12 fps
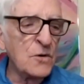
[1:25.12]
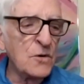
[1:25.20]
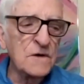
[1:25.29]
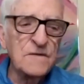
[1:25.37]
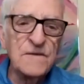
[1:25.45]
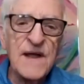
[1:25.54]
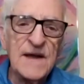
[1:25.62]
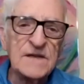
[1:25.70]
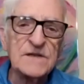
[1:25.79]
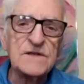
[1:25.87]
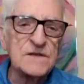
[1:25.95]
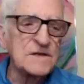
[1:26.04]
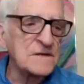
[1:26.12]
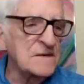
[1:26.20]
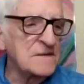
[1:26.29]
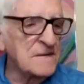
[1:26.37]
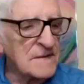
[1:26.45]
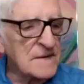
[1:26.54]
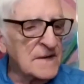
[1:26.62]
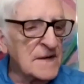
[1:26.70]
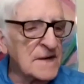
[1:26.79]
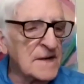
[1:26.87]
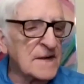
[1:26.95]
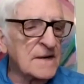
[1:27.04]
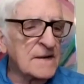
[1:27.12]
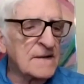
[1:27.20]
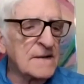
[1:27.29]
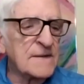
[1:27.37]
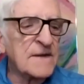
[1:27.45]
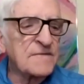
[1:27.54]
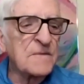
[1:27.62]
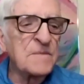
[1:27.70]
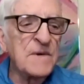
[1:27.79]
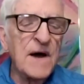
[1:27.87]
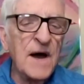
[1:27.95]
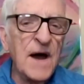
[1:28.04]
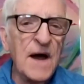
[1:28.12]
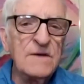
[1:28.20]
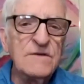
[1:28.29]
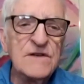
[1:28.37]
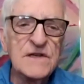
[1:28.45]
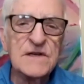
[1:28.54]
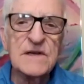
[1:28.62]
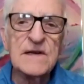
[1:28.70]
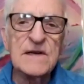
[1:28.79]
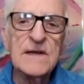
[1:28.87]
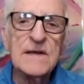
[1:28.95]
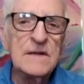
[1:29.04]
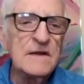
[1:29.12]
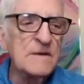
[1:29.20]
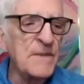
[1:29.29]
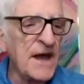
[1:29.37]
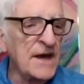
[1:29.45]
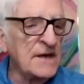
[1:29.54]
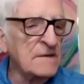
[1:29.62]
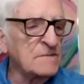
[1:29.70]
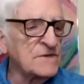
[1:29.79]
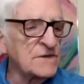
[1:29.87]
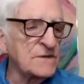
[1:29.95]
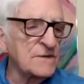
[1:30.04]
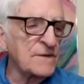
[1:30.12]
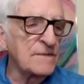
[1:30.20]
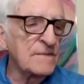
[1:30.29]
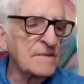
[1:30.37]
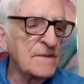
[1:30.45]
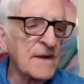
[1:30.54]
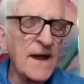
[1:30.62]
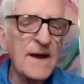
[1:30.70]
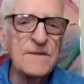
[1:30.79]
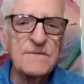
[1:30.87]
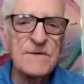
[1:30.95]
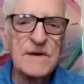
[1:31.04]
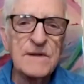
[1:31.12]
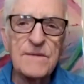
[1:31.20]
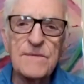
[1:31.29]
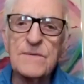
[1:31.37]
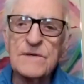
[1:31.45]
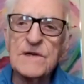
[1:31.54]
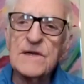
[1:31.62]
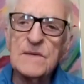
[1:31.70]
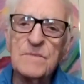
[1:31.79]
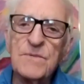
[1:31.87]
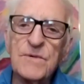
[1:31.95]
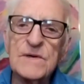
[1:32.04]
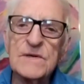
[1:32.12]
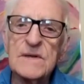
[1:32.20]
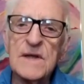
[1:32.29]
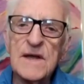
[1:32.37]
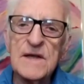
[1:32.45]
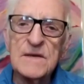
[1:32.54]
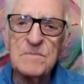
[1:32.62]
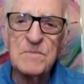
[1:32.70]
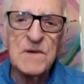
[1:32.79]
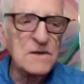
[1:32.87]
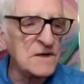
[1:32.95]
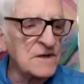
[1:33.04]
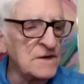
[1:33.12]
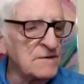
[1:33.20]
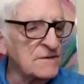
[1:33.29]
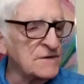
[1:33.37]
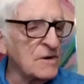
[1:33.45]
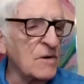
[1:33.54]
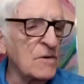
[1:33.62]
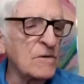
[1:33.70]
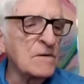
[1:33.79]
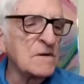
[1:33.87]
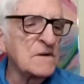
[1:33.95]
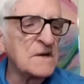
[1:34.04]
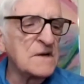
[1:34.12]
Who could have guessed that from hydrogen and helium atoms gathering 13.8 billion years ago,